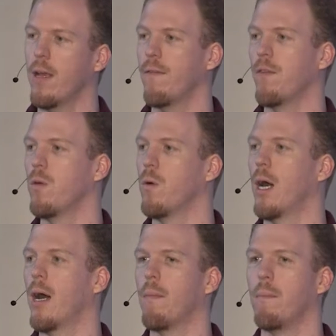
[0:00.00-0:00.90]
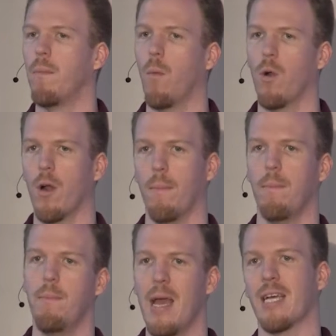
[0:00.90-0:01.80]
If you uh, were to
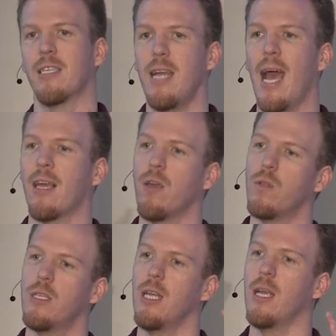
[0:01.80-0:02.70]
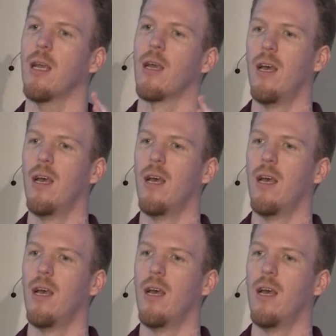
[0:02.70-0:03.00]
make a stack, you'd see